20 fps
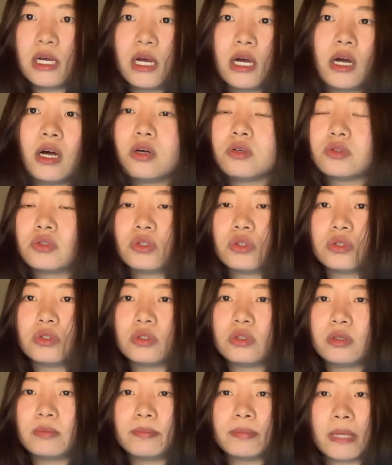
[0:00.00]
how
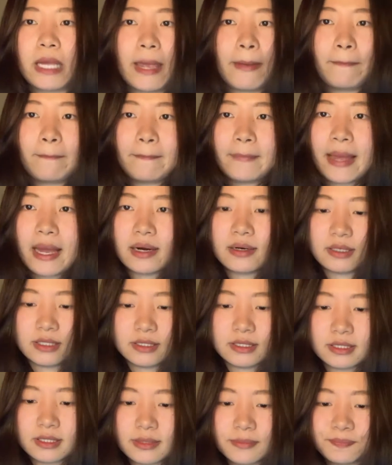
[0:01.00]
to keep
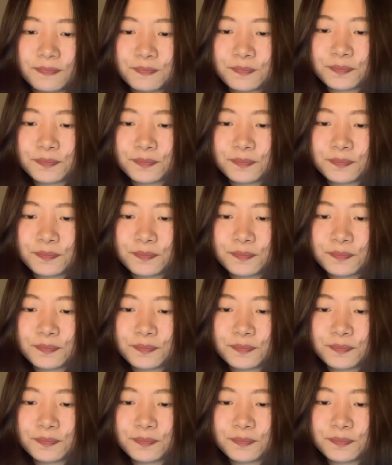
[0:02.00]
balance.